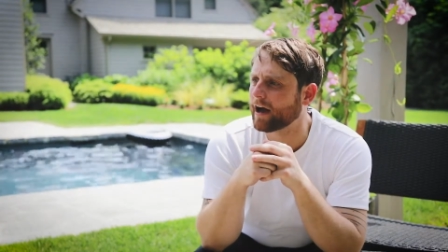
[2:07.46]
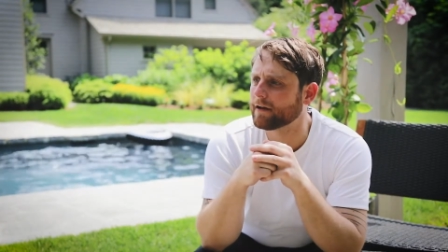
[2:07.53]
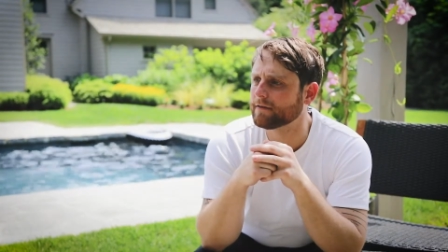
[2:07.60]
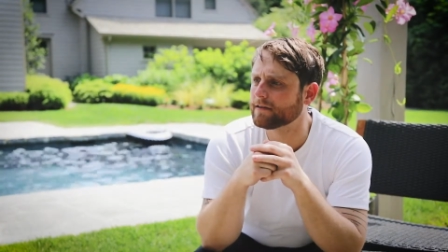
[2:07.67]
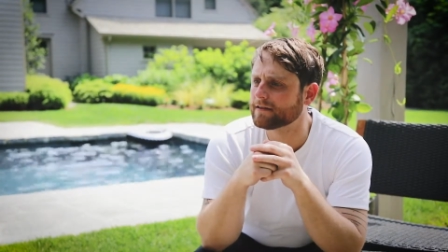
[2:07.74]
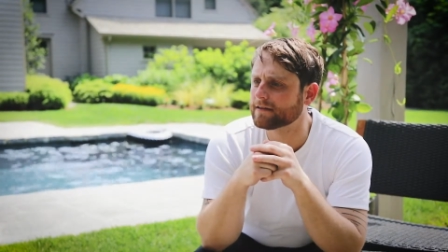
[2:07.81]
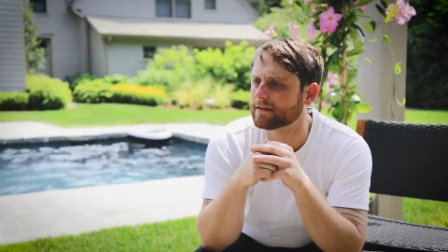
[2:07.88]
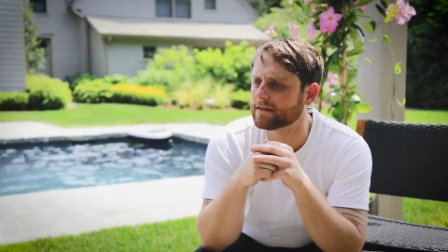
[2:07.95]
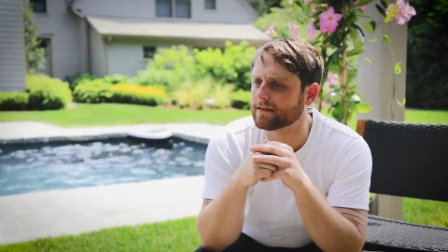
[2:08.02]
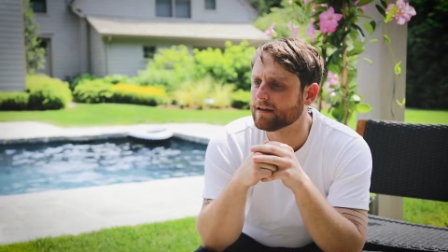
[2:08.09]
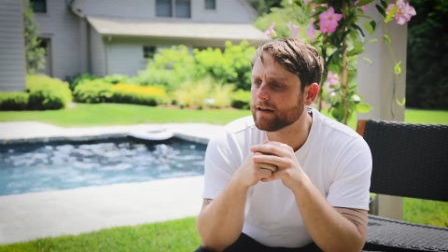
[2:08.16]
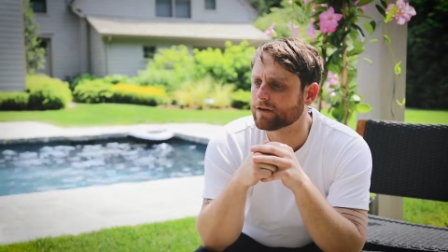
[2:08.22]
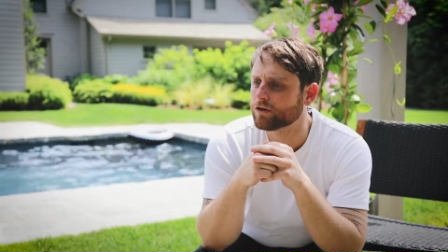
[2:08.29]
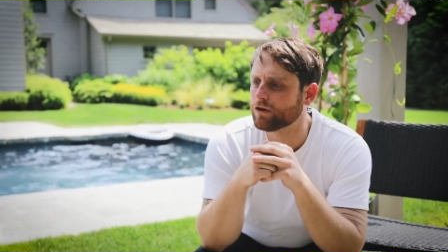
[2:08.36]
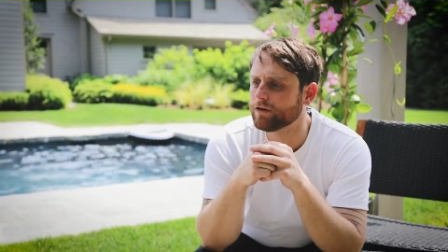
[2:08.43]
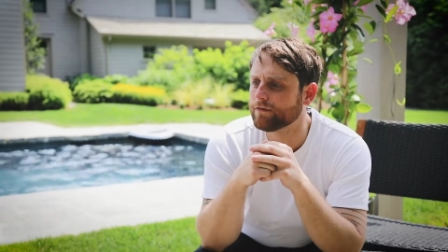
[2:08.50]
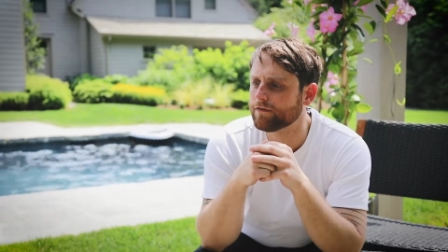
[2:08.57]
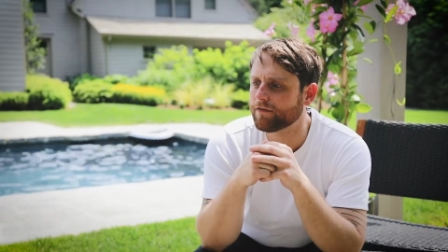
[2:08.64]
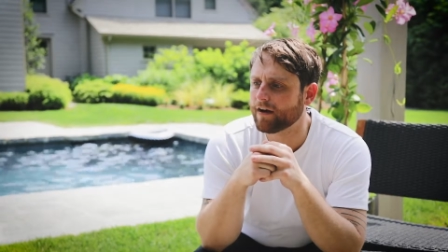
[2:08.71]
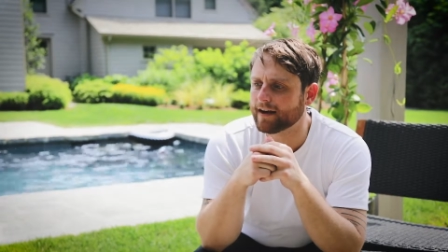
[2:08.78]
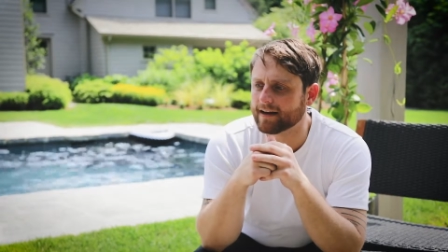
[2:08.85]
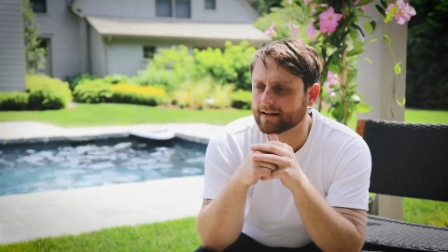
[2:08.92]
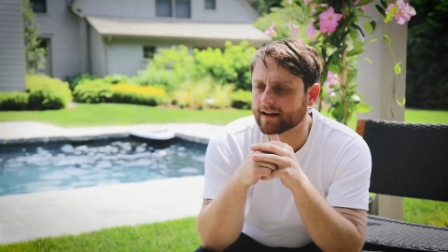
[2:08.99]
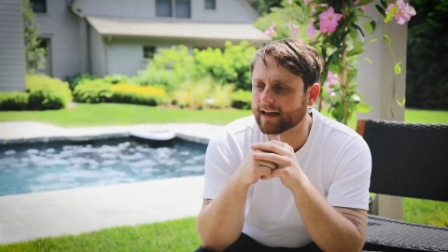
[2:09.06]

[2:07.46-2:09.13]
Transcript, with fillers: I couldn't find,